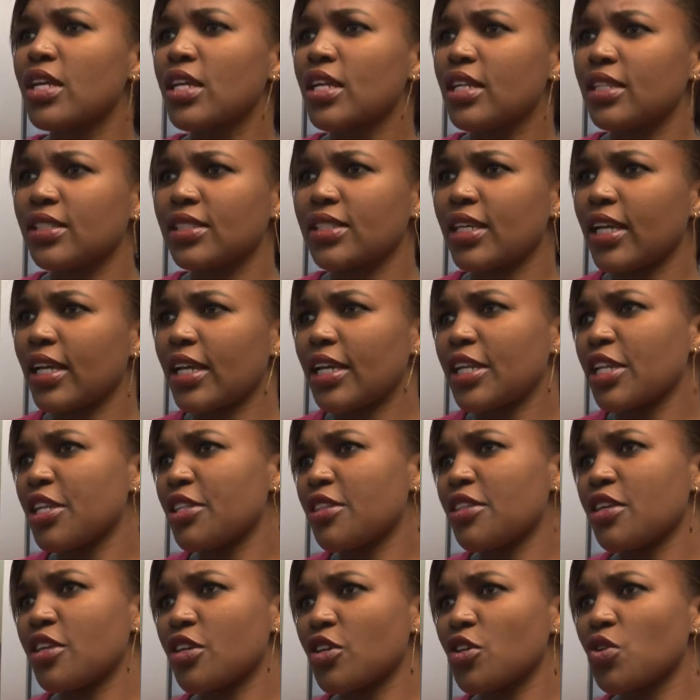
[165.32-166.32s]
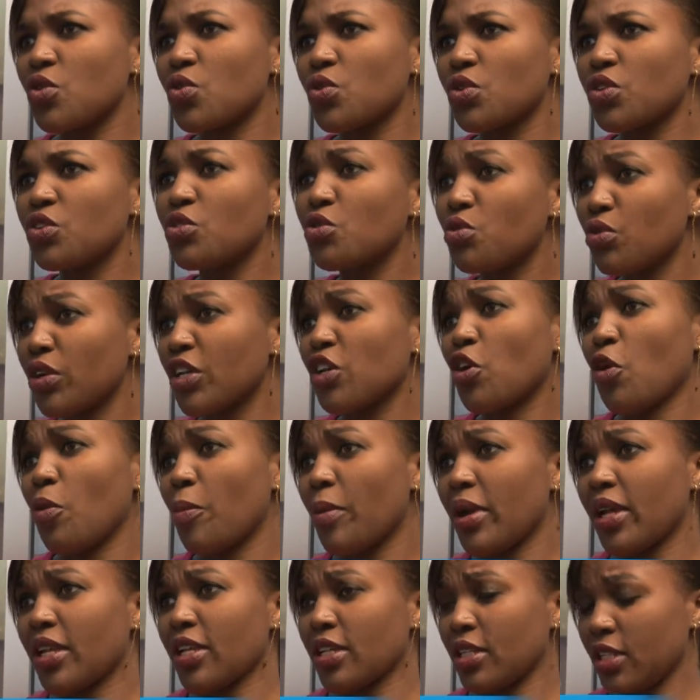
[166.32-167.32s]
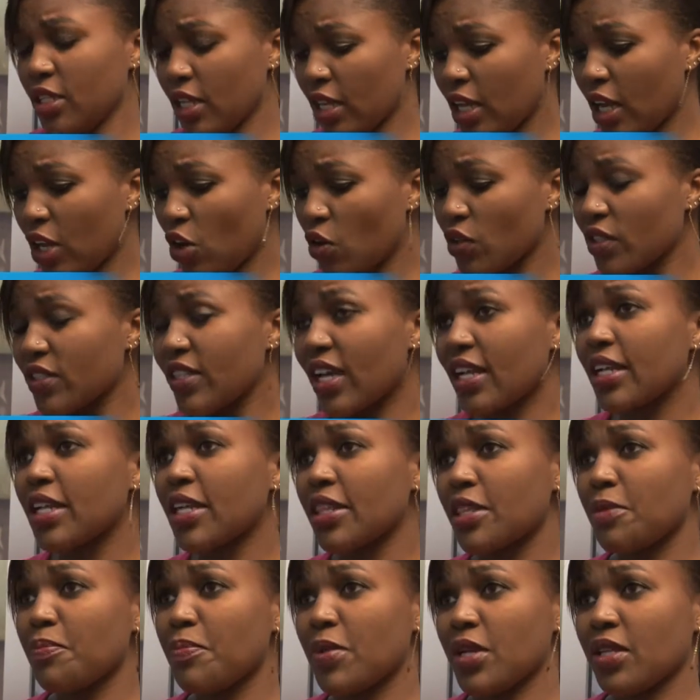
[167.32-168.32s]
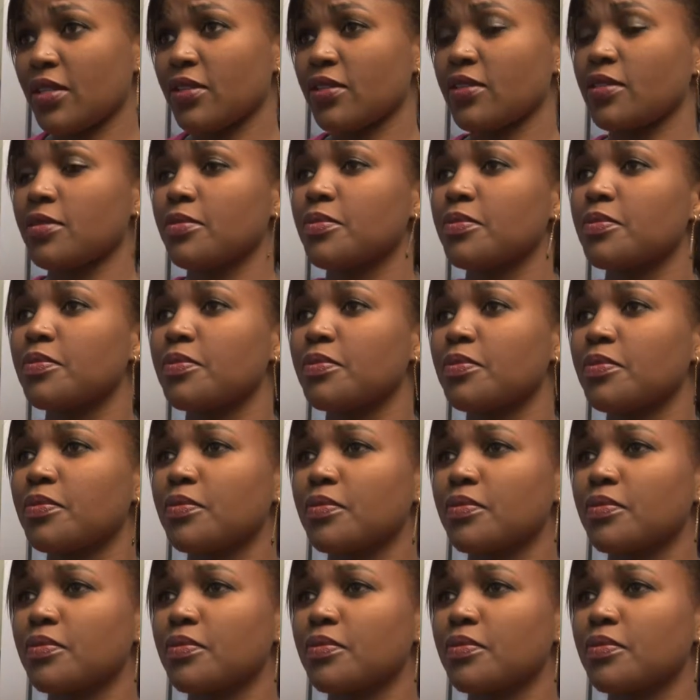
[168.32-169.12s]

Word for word: Is there anything you recommend concerning the beats? The beats.